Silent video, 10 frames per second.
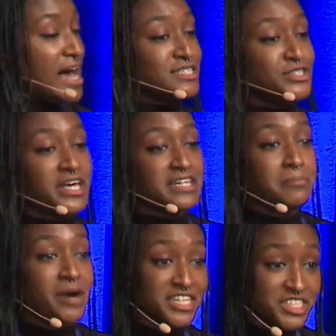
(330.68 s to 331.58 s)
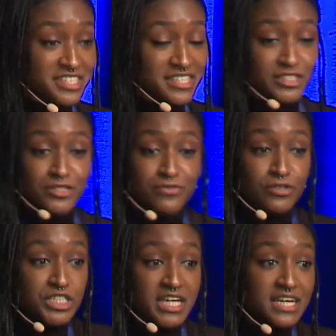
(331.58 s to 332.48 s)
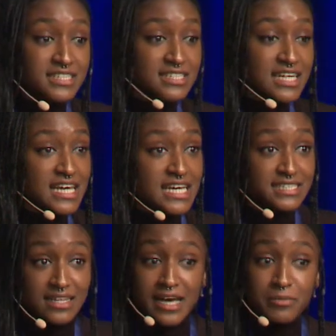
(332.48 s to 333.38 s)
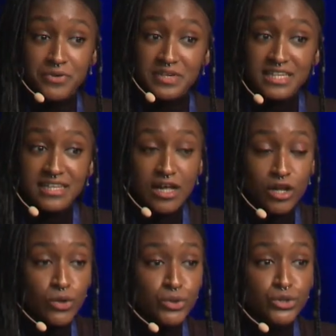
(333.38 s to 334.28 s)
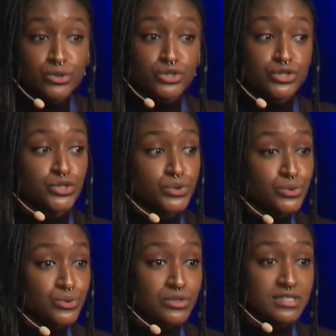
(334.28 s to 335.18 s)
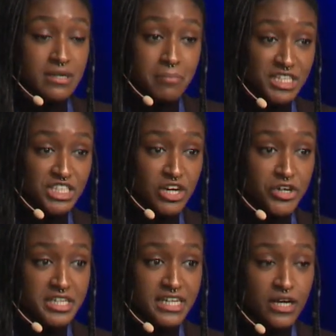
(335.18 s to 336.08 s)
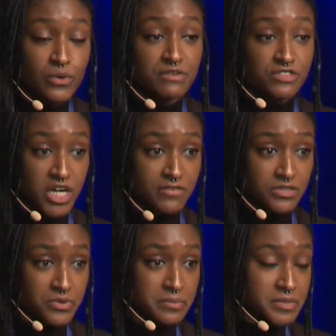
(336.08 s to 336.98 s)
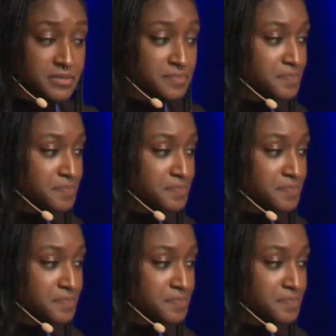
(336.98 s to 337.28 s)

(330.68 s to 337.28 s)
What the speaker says: as you can imagine, TensorFlow.js is a library that allows you to do some machine learning with JavaScript.